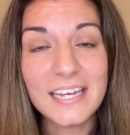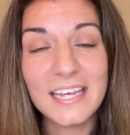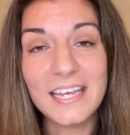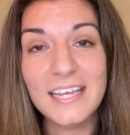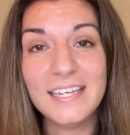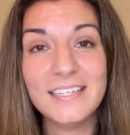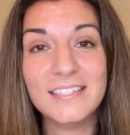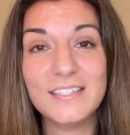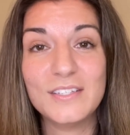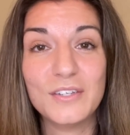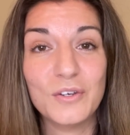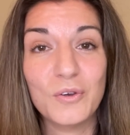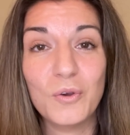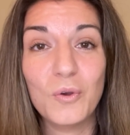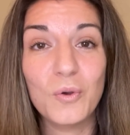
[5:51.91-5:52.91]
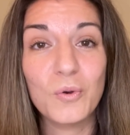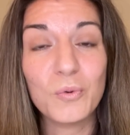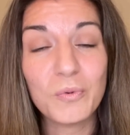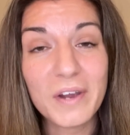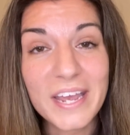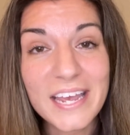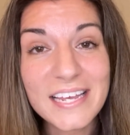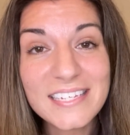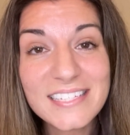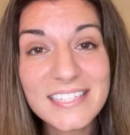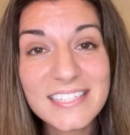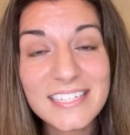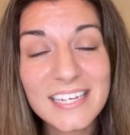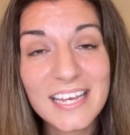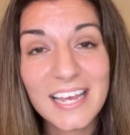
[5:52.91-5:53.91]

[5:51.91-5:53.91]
his grace,